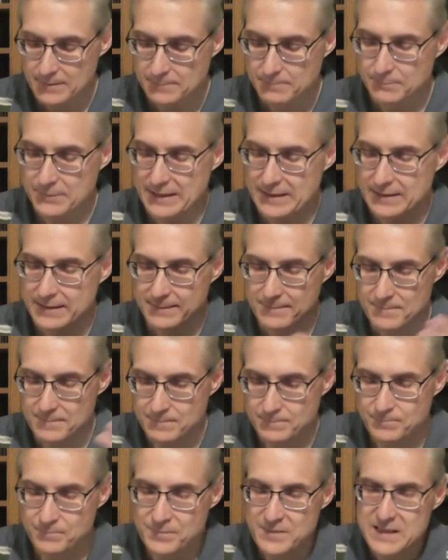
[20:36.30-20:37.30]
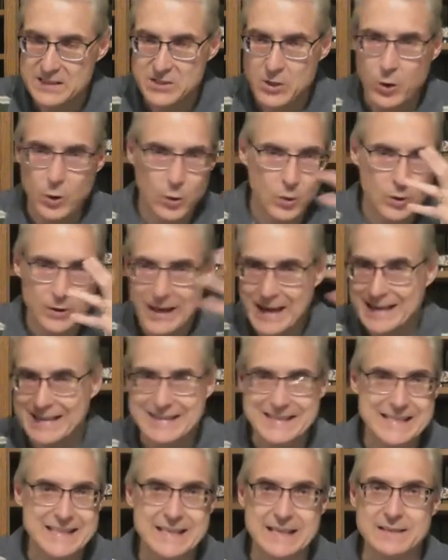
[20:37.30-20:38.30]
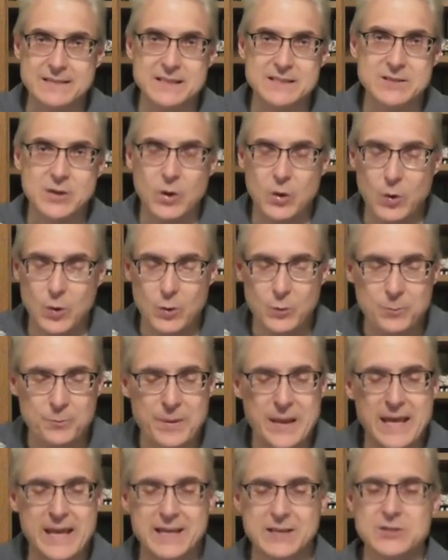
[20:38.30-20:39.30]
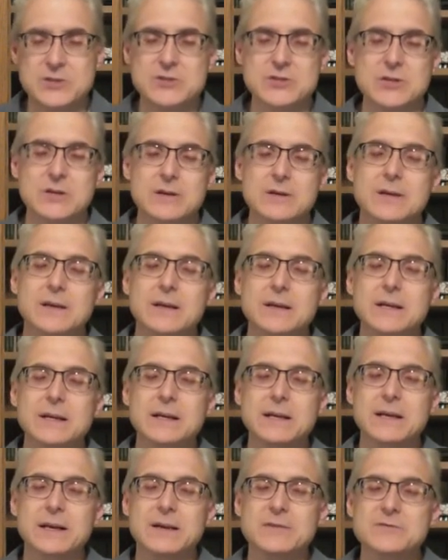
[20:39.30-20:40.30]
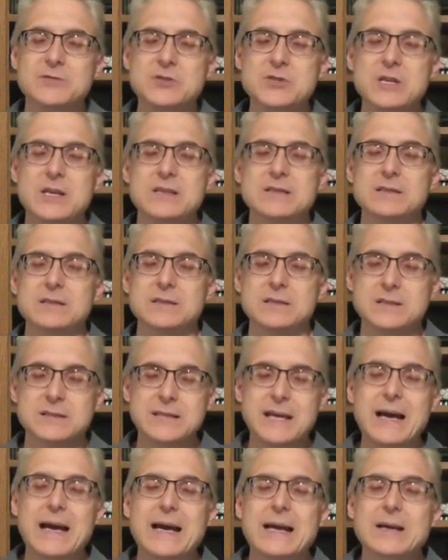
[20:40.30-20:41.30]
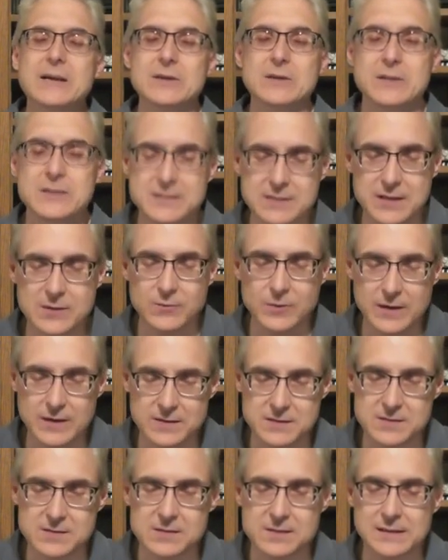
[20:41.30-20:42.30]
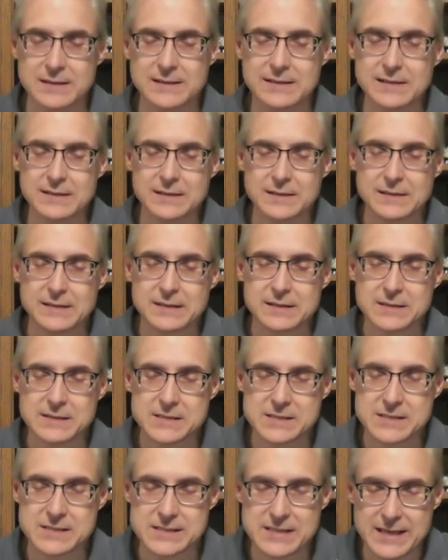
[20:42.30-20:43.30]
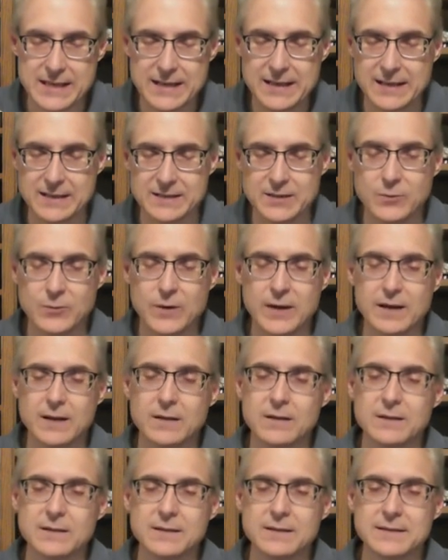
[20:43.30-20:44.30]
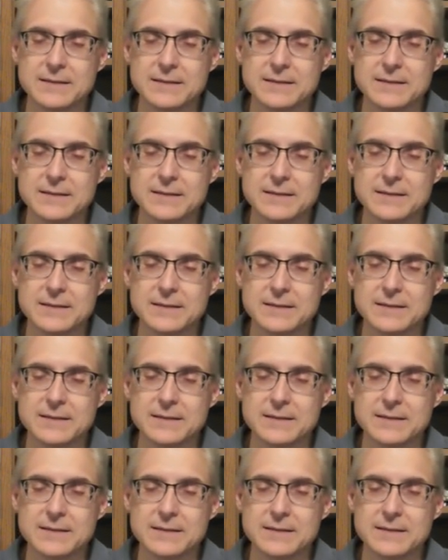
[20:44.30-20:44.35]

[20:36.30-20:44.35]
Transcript: But this whole idea, this whole picture of Jesus, tired as he was, sitting at the well